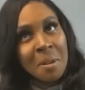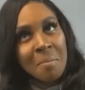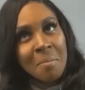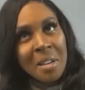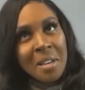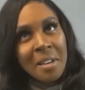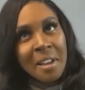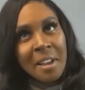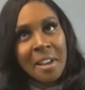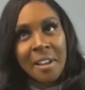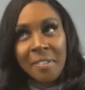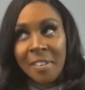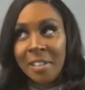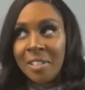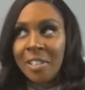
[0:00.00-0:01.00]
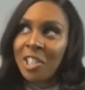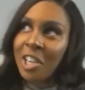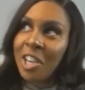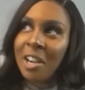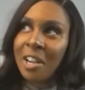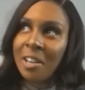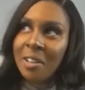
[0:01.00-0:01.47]
Monday, then
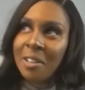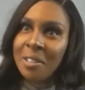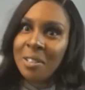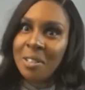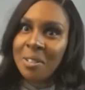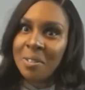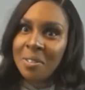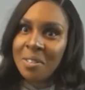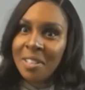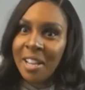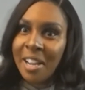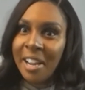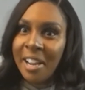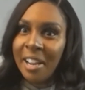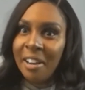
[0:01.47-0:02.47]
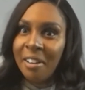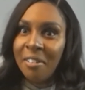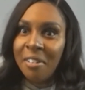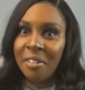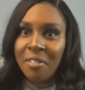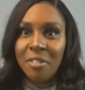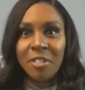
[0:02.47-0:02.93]
John on Tuesday,
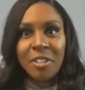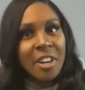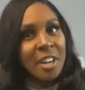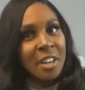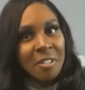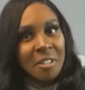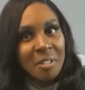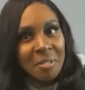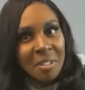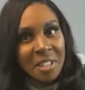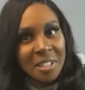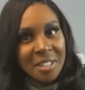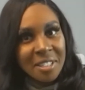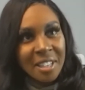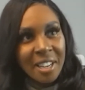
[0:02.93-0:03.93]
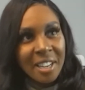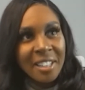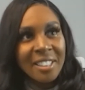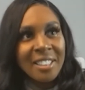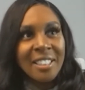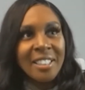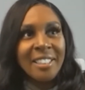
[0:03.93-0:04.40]
and Frank on
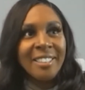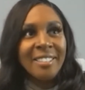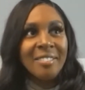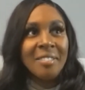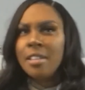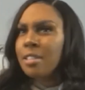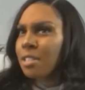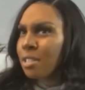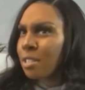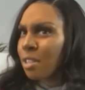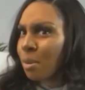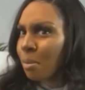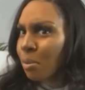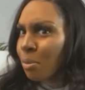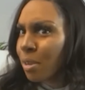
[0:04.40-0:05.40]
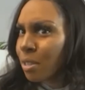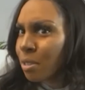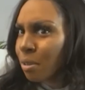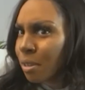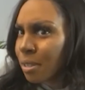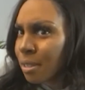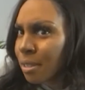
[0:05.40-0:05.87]
Wednesday, then this is human
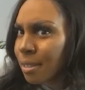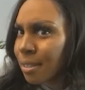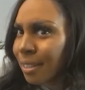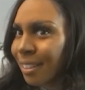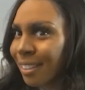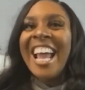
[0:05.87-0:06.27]
resources.